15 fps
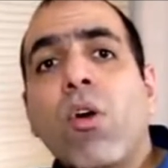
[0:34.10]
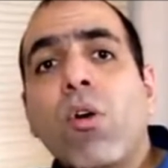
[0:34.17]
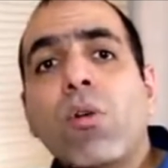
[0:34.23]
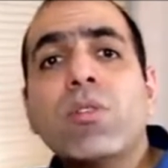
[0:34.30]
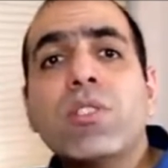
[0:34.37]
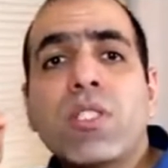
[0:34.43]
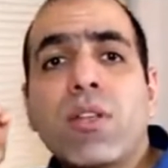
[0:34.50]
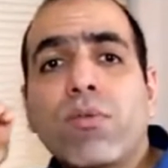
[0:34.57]
it
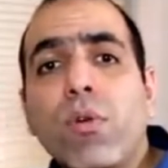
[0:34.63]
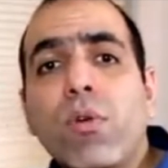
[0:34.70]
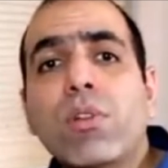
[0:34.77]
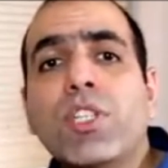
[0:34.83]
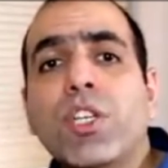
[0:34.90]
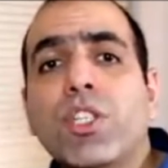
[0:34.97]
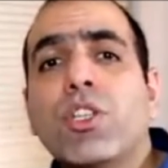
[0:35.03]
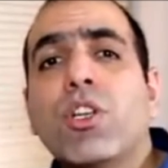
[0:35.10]
holds the
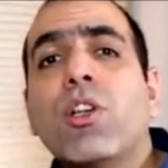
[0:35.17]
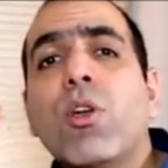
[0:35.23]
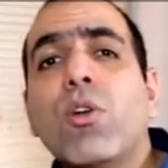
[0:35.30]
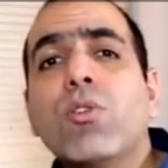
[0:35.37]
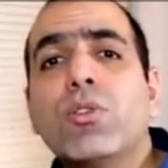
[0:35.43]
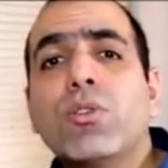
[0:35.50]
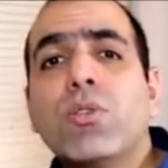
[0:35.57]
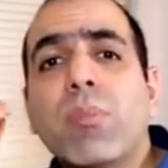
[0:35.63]
voltage
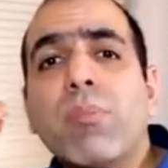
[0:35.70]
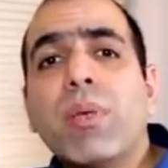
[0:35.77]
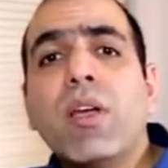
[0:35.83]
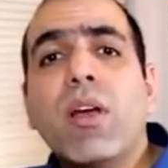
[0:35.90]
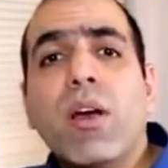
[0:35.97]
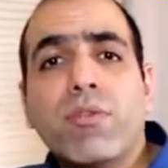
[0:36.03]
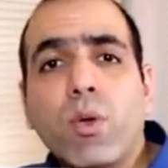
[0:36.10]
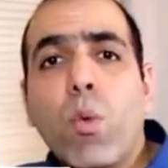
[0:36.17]
close to the
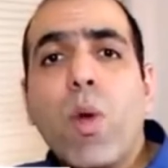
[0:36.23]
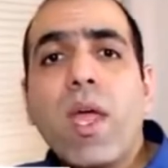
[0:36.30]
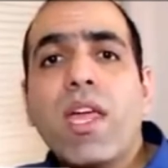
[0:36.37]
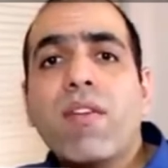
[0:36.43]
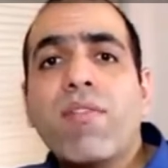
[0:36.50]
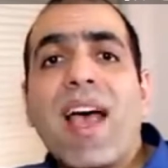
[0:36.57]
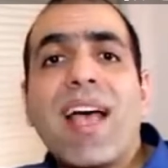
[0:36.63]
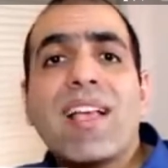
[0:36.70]
peak of the
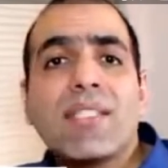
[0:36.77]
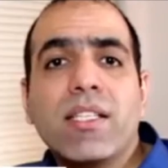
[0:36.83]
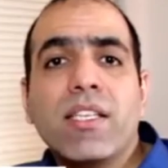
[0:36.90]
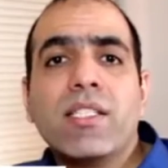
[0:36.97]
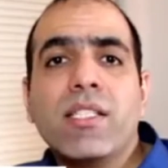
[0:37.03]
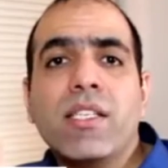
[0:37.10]
wave as